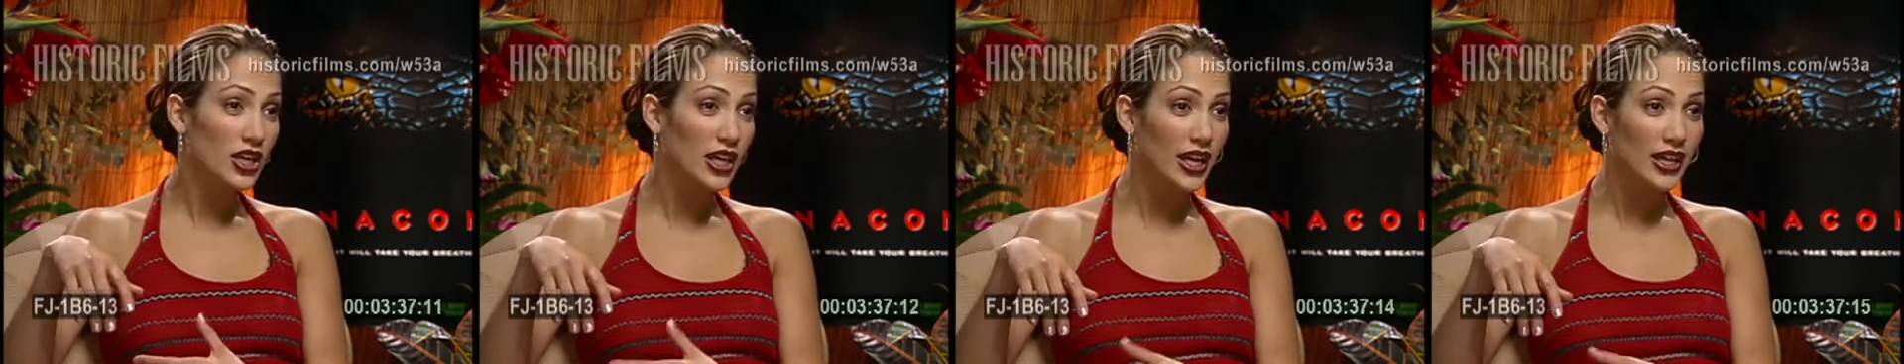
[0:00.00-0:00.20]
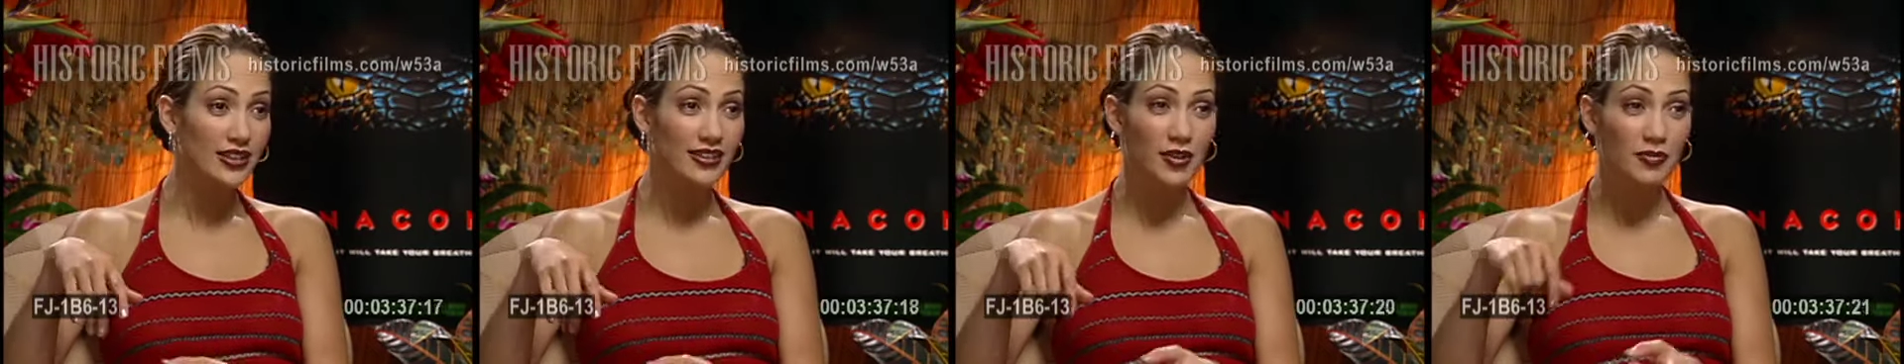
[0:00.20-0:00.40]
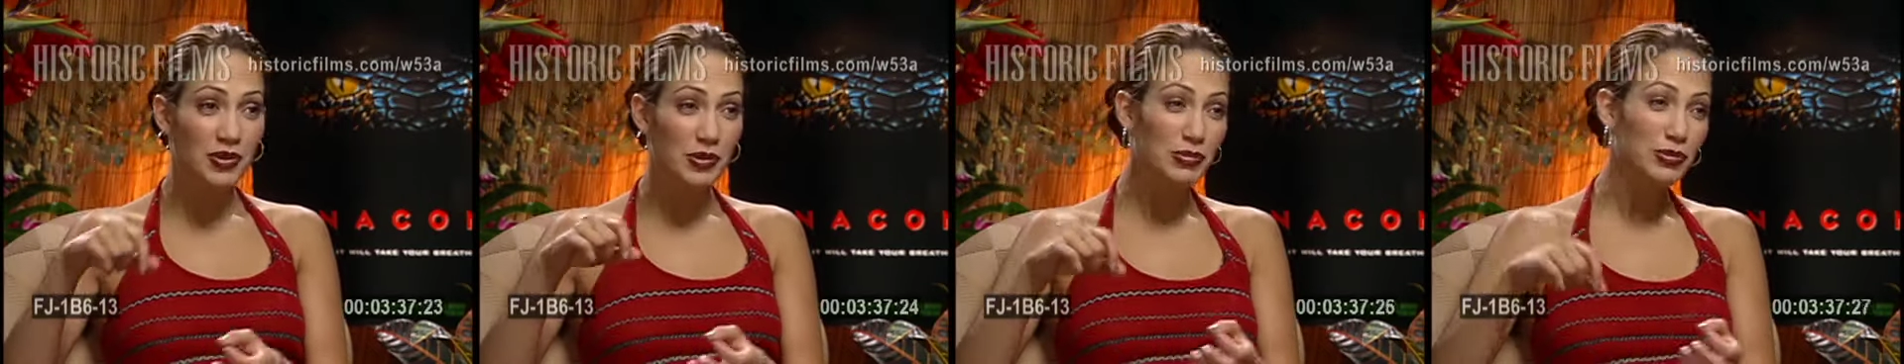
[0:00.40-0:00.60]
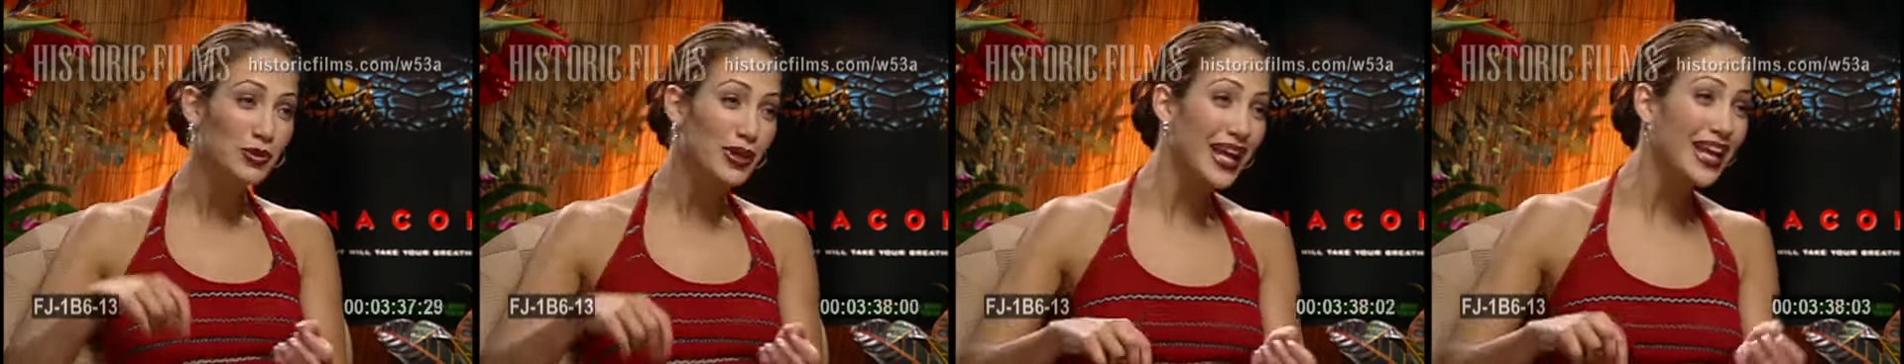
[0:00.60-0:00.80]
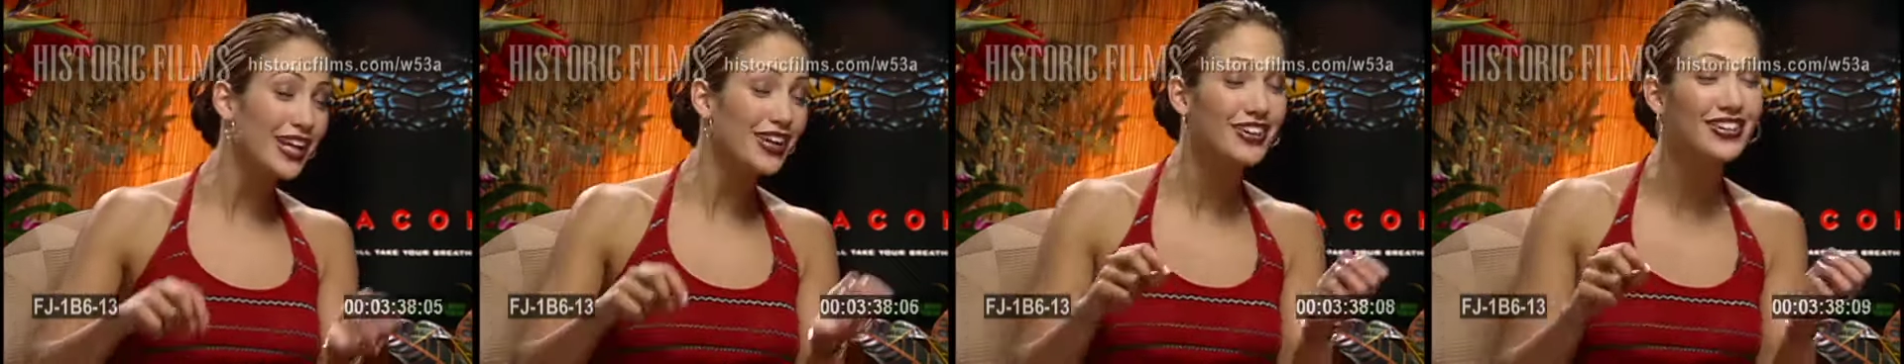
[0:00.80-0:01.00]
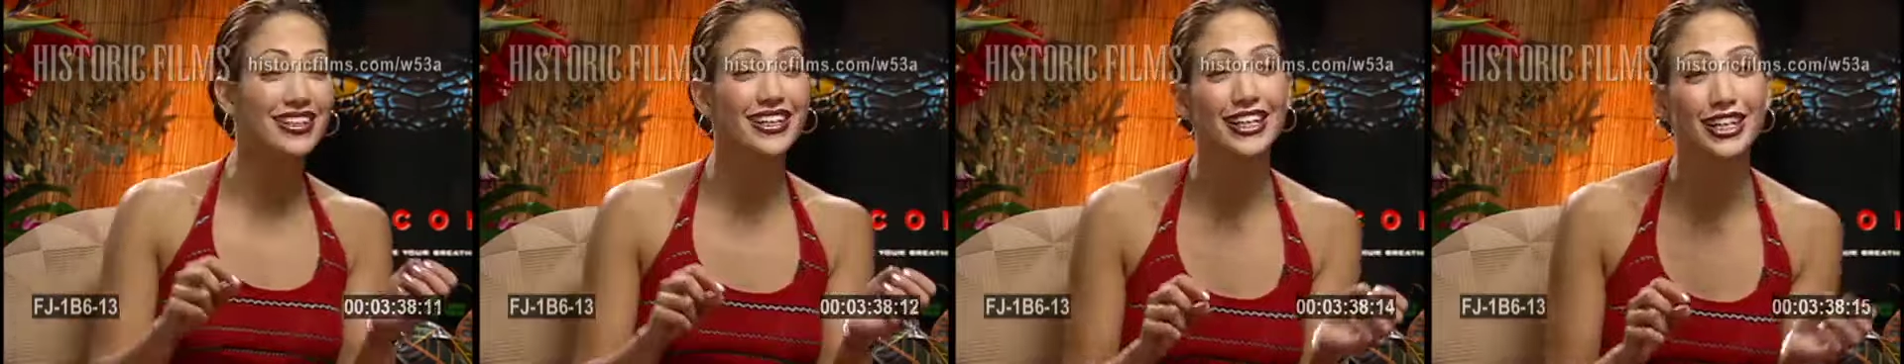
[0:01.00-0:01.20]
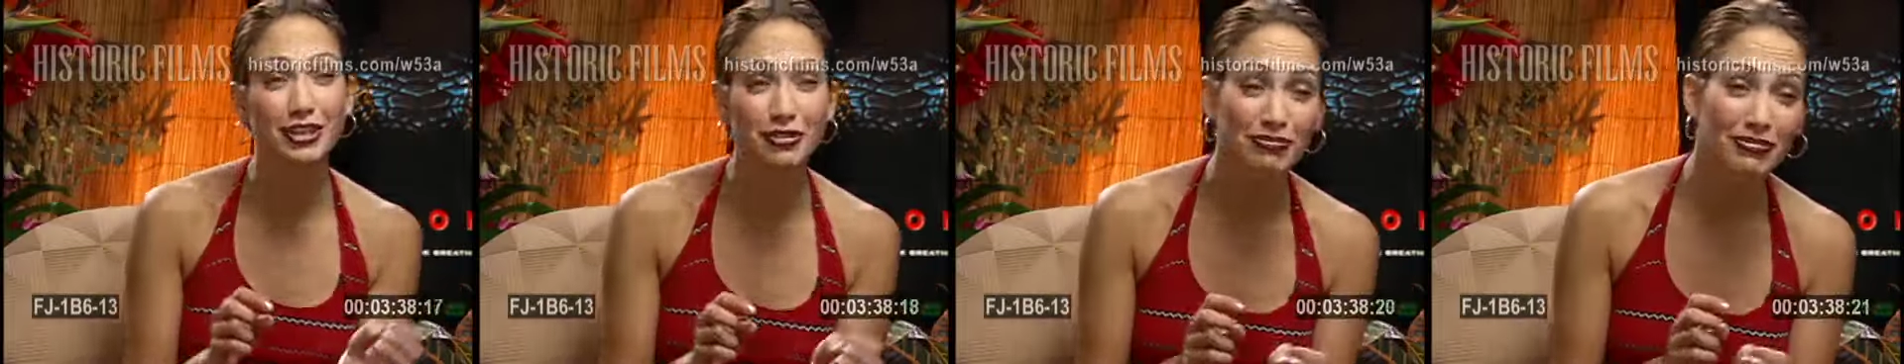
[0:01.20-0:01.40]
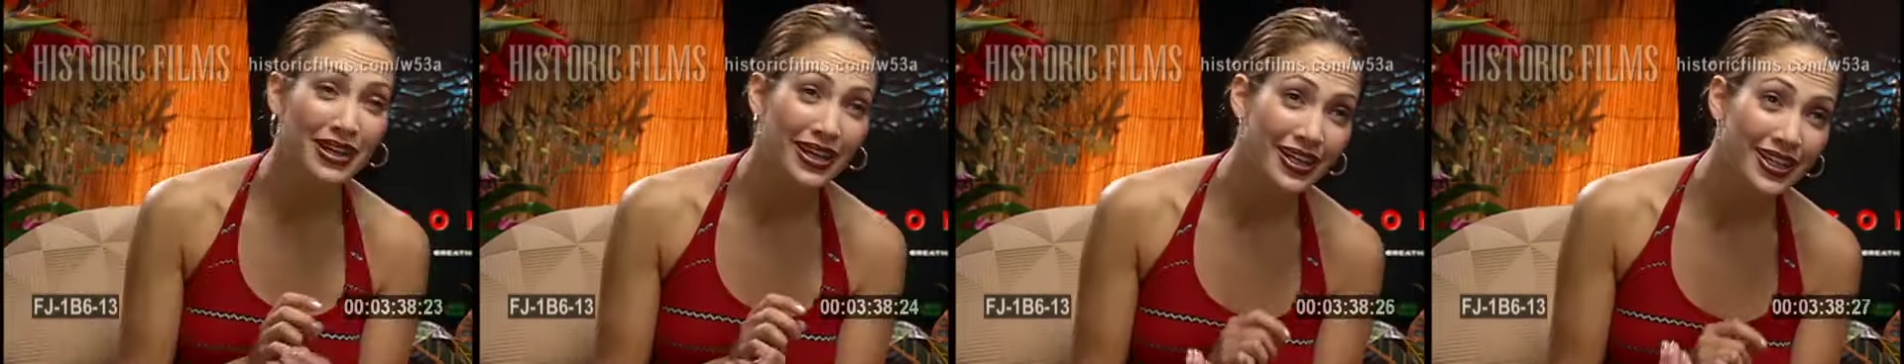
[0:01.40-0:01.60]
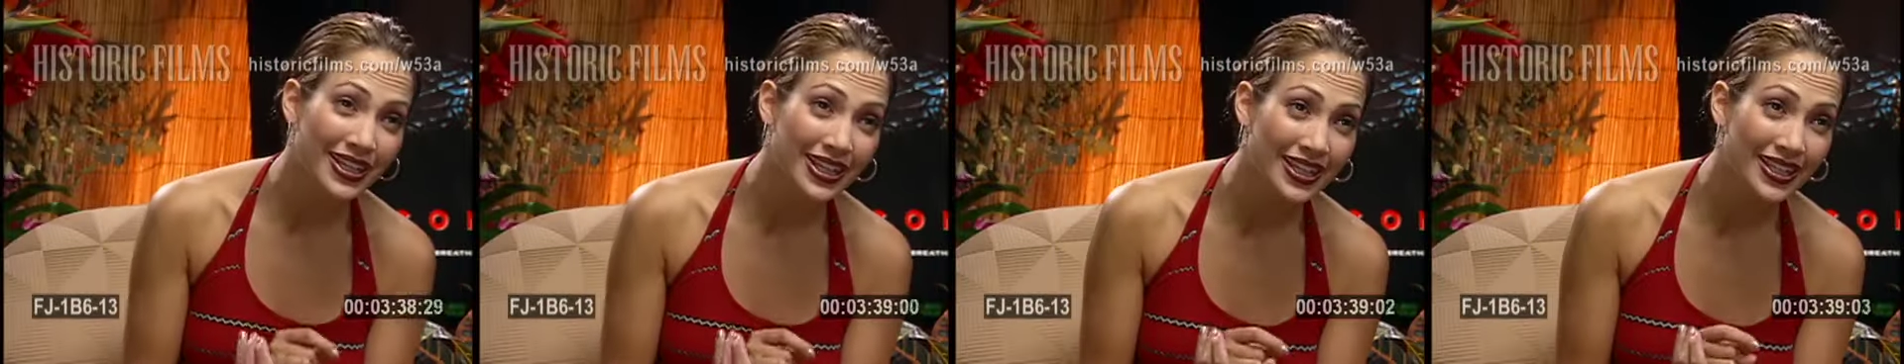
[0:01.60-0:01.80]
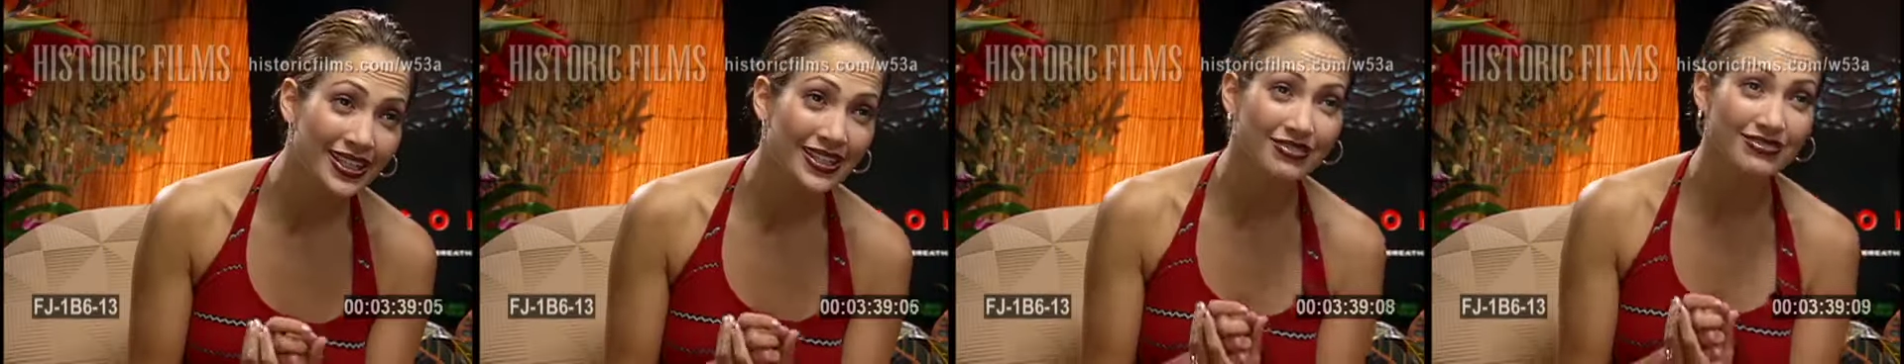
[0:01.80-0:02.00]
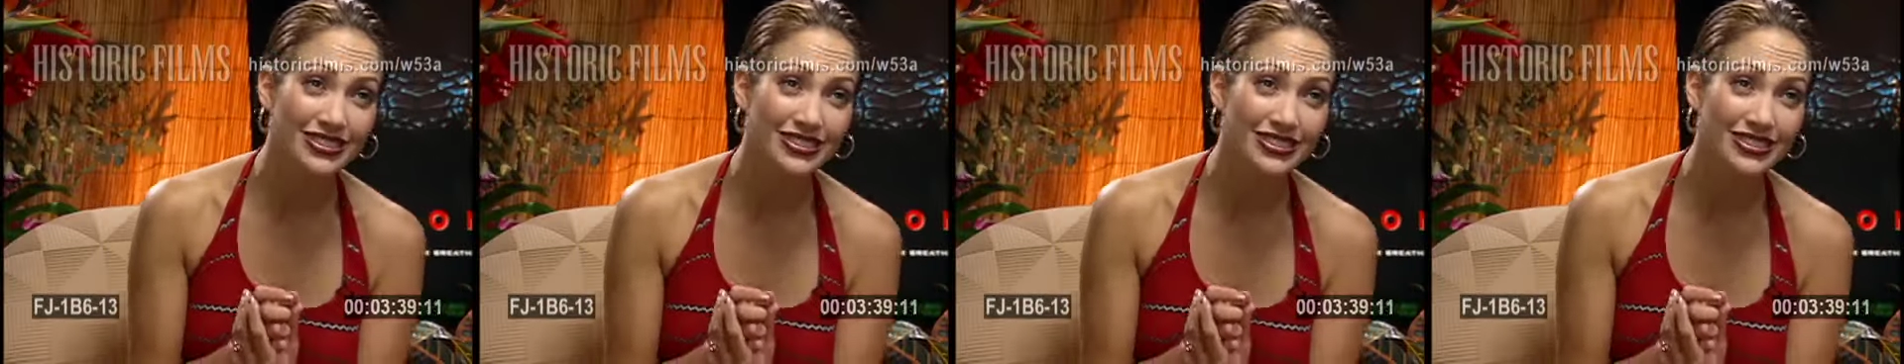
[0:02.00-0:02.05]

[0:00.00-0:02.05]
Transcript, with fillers: And some people were like, "What a cute monkey!"